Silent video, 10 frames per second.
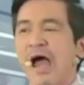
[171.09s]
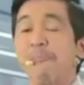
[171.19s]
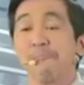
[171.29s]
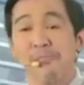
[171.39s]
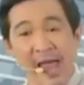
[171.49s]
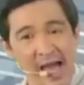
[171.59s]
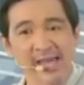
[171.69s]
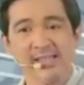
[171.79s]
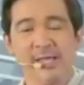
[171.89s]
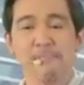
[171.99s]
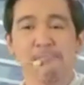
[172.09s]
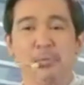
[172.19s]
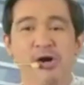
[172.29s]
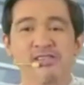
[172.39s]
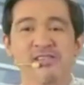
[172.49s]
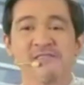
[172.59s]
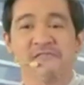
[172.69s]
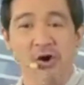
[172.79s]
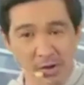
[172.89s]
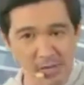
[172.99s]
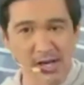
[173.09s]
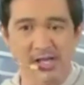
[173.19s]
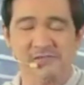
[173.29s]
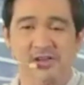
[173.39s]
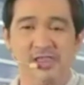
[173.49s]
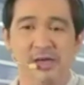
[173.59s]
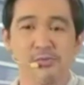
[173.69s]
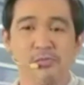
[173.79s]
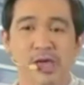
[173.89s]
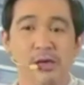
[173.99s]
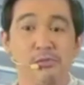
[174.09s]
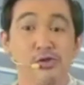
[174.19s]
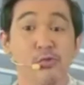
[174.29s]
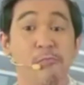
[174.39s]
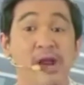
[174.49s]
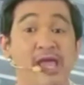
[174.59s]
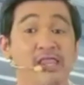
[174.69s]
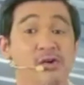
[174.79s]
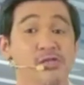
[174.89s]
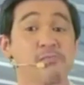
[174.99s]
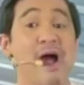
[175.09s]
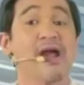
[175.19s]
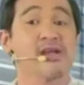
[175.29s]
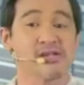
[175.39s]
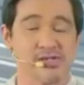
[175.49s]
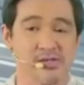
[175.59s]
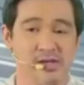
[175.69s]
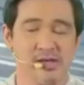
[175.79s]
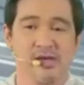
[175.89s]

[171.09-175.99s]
applied important formulas for them to be able to break those barriers.